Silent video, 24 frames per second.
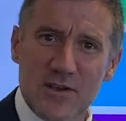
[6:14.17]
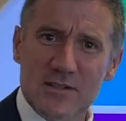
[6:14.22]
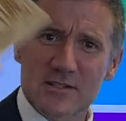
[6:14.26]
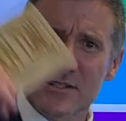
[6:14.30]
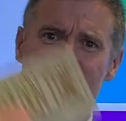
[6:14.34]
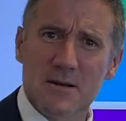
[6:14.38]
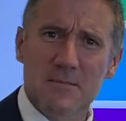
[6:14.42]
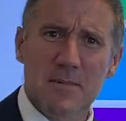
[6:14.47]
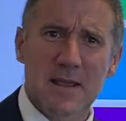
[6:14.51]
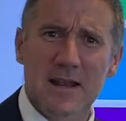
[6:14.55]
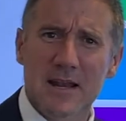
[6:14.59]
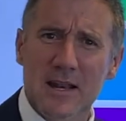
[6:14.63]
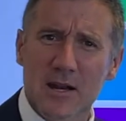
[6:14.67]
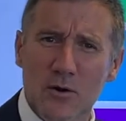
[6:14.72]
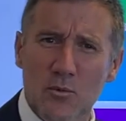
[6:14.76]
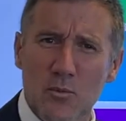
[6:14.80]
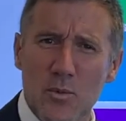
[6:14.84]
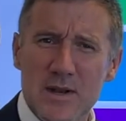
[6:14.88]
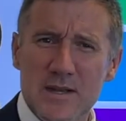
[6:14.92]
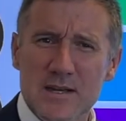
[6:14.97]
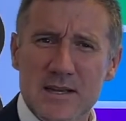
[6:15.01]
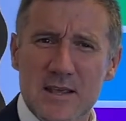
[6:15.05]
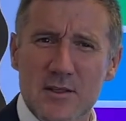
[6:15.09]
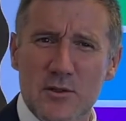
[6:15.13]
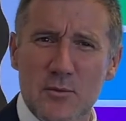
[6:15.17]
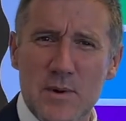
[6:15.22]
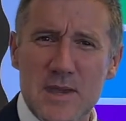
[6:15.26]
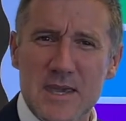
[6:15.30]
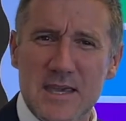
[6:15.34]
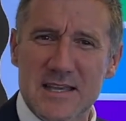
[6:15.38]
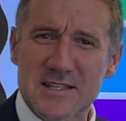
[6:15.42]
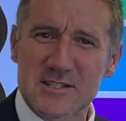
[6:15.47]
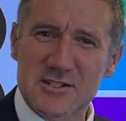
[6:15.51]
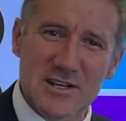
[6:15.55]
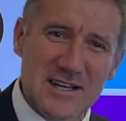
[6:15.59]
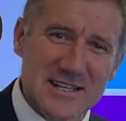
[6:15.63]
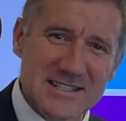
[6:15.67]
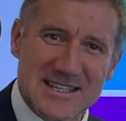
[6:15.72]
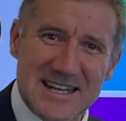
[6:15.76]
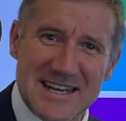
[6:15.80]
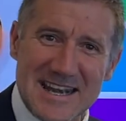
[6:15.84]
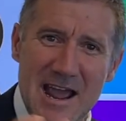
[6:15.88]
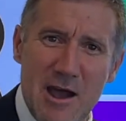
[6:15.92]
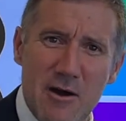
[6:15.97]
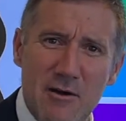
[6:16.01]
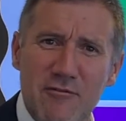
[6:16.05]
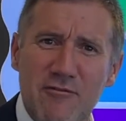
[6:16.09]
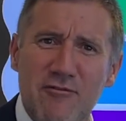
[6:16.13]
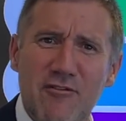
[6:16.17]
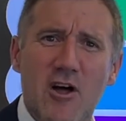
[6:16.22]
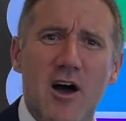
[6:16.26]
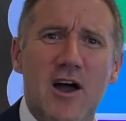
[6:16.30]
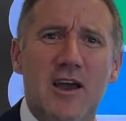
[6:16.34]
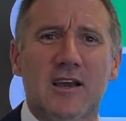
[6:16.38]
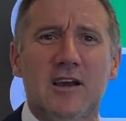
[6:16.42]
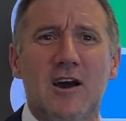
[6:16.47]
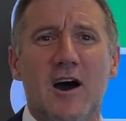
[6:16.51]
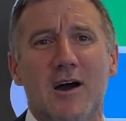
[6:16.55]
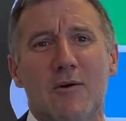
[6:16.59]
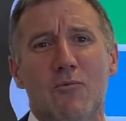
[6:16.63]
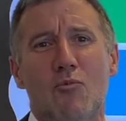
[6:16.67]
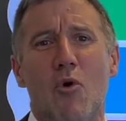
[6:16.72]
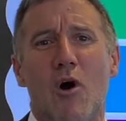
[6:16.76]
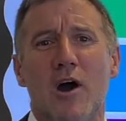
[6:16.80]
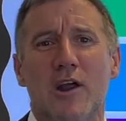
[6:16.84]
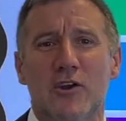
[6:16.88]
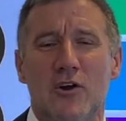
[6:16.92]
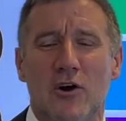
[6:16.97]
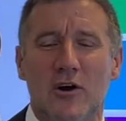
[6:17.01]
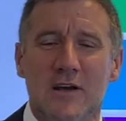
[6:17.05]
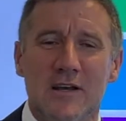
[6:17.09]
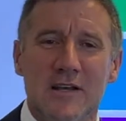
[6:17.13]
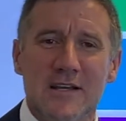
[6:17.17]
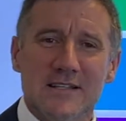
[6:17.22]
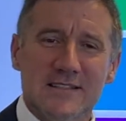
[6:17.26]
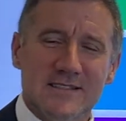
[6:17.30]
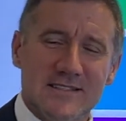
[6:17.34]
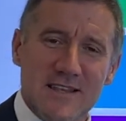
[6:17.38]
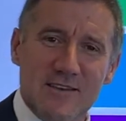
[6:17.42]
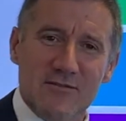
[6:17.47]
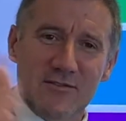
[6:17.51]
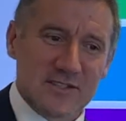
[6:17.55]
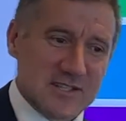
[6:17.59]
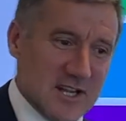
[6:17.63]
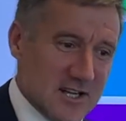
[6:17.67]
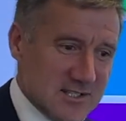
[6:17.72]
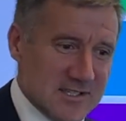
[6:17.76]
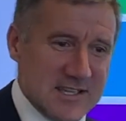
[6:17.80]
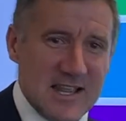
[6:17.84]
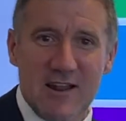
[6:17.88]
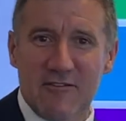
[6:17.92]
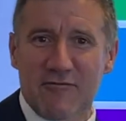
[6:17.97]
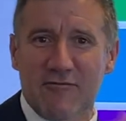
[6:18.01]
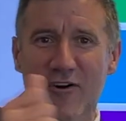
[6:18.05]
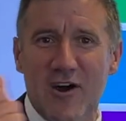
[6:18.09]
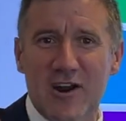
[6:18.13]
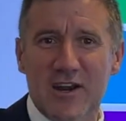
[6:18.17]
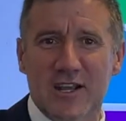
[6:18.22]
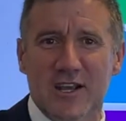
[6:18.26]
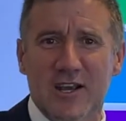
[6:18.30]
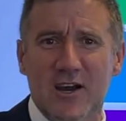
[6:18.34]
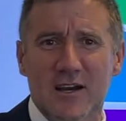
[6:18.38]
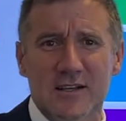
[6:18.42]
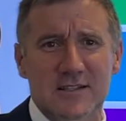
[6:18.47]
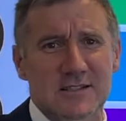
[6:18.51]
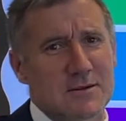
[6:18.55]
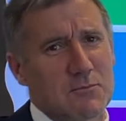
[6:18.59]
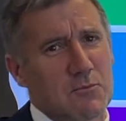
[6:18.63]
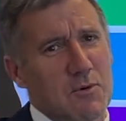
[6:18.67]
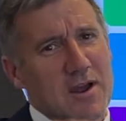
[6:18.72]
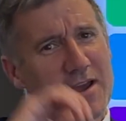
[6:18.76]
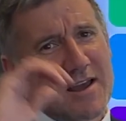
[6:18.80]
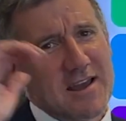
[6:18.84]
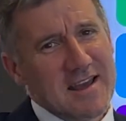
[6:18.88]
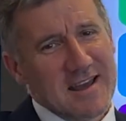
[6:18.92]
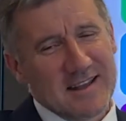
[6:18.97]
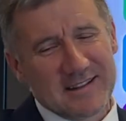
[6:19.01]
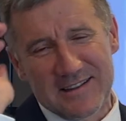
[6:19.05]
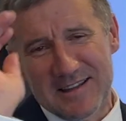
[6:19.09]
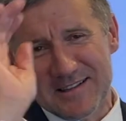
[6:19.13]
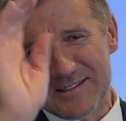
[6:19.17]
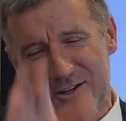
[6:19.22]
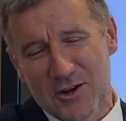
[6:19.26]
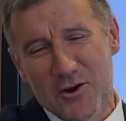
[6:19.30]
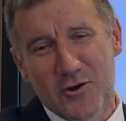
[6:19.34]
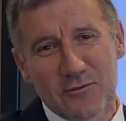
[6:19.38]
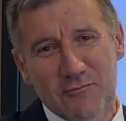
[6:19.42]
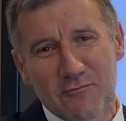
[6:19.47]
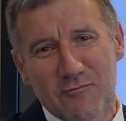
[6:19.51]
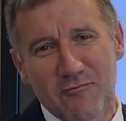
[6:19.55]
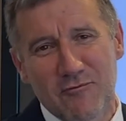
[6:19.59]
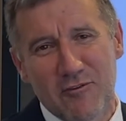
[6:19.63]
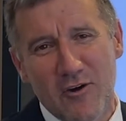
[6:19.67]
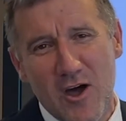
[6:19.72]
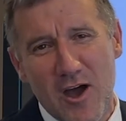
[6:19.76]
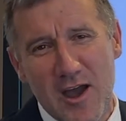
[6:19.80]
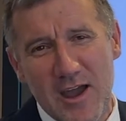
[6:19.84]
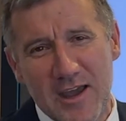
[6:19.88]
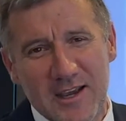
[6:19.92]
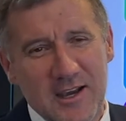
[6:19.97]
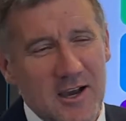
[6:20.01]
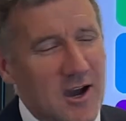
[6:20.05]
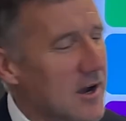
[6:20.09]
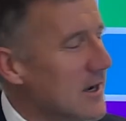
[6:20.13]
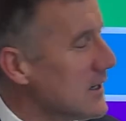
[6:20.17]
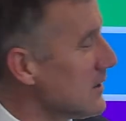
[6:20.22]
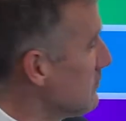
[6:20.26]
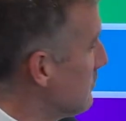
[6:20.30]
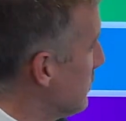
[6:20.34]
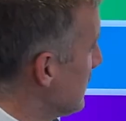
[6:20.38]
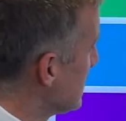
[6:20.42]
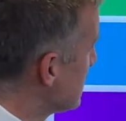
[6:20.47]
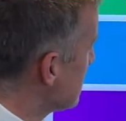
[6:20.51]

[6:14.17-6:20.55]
going to be a little windy at the weekend, so let's get out and fly a kite. Why not? See if we can dust down, find a kite somewhere, and let's go and fly a kite, please,